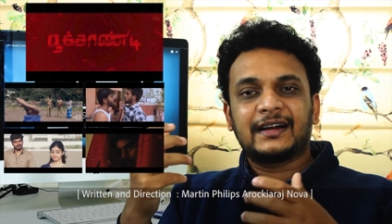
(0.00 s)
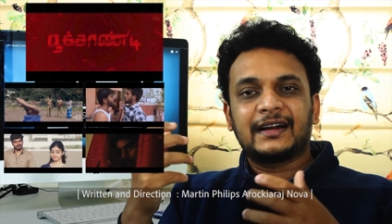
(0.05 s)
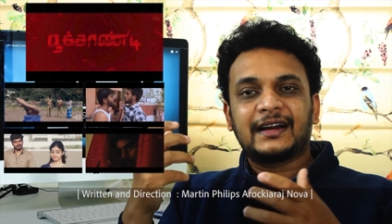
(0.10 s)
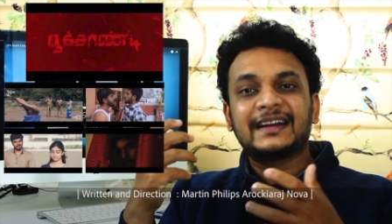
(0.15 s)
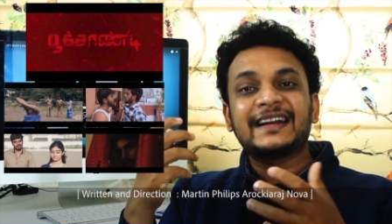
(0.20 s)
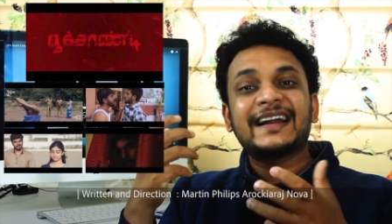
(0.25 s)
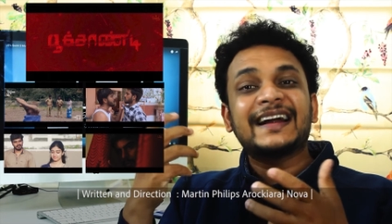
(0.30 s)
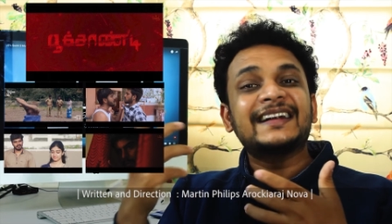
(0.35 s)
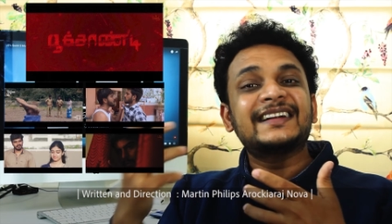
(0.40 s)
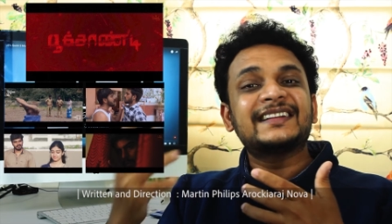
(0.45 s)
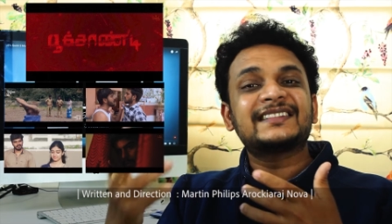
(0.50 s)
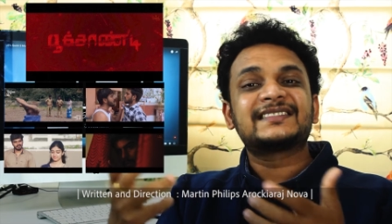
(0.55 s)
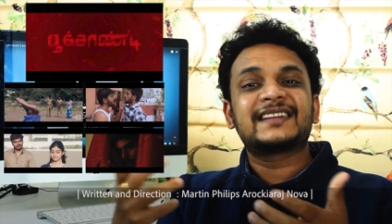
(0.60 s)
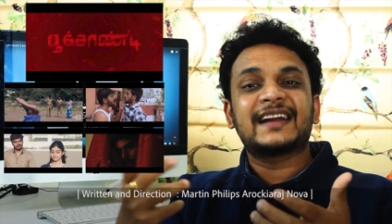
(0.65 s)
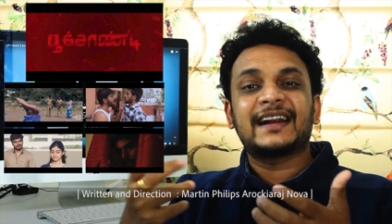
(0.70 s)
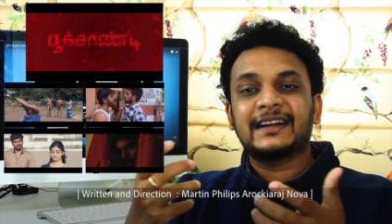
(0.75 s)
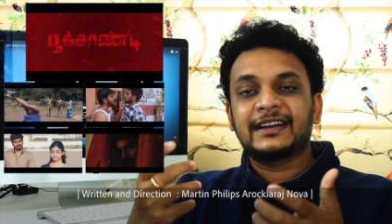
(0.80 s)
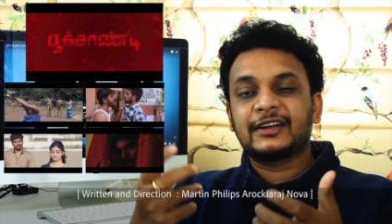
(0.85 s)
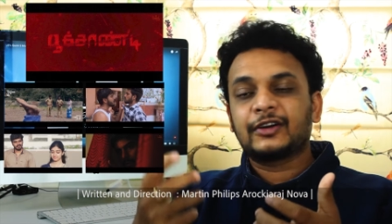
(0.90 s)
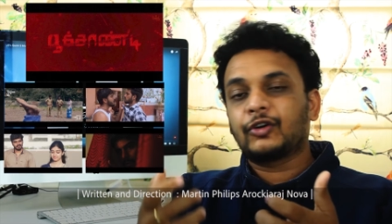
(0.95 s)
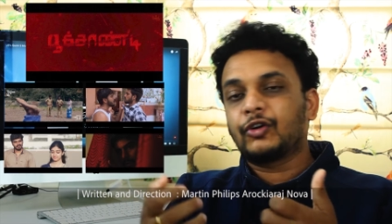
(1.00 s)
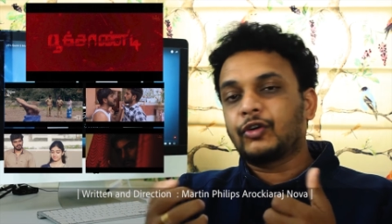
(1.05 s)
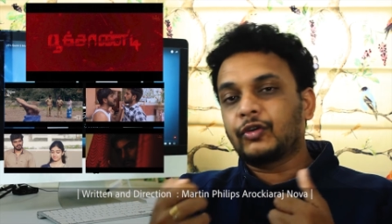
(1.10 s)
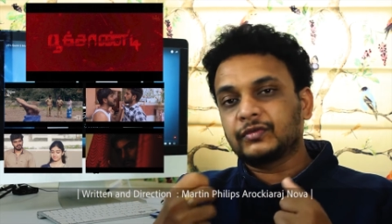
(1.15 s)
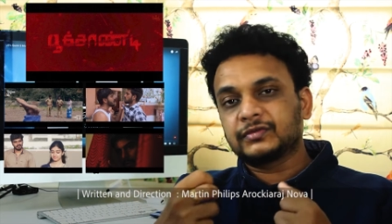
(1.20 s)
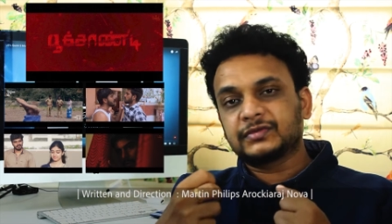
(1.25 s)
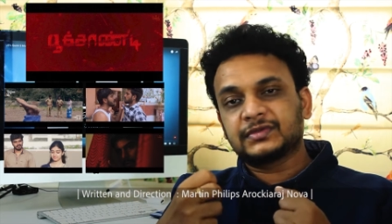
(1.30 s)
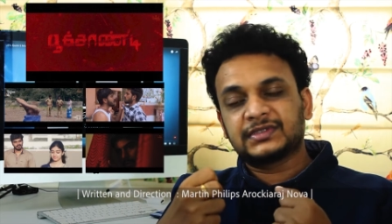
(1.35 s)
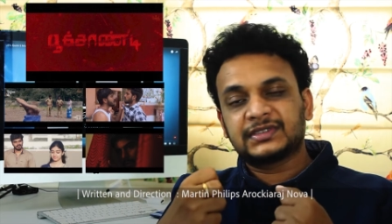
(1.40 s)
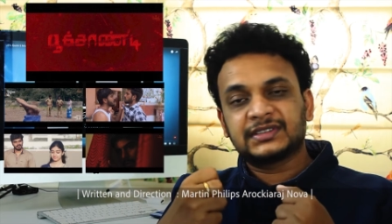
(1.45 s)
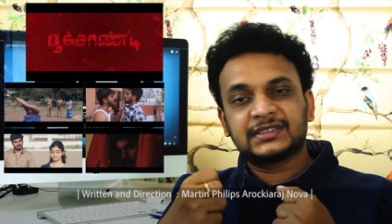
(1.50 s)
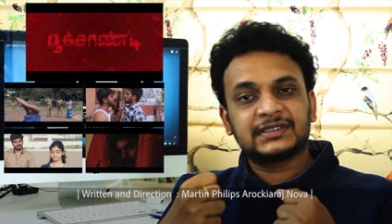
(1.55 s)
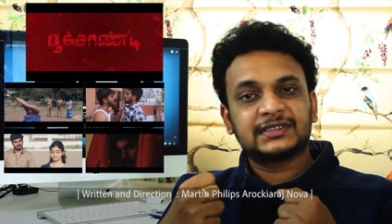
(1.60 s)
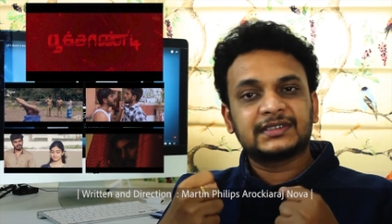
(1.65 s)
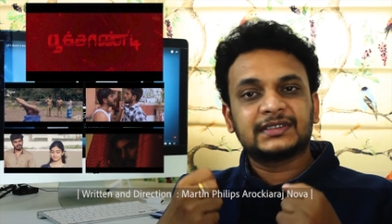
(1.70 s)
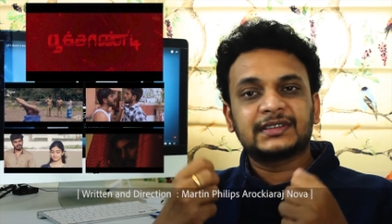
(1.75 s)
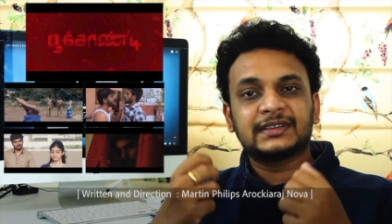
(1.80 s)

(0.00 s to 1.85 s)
and understanding of the